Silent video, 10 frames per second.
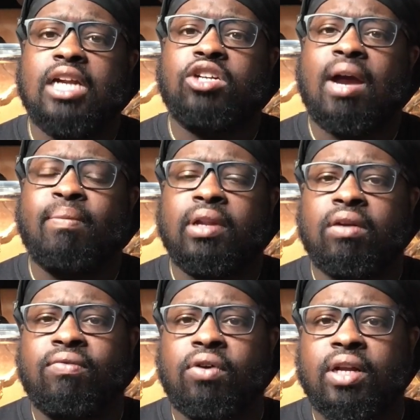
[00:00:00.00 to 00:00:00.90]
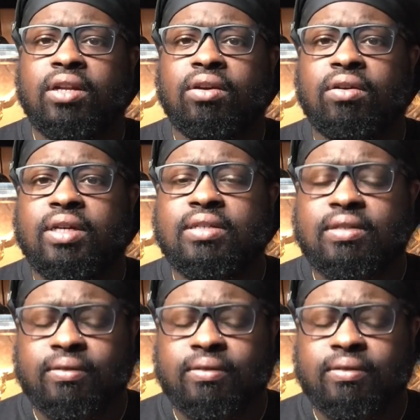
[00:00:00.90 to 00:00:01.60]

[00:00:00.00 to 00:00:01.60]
drop below 40 degrees.